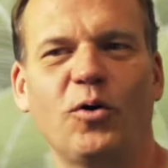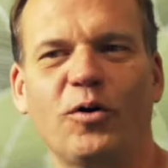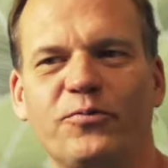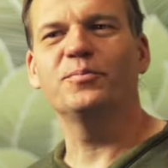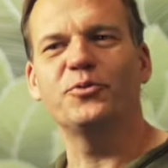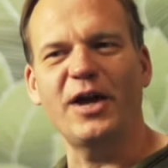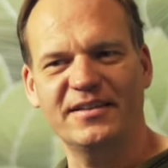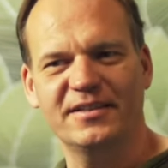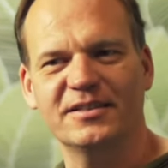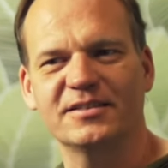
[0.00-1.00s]
of
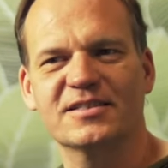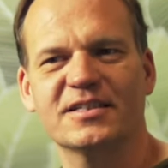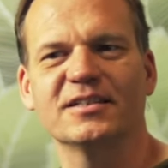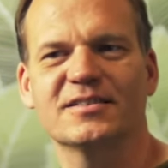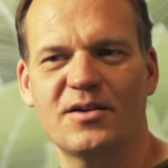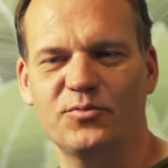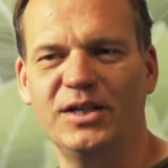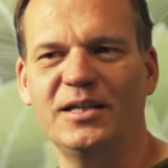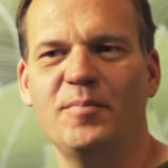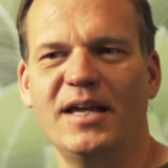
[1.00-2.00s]
practical skills that really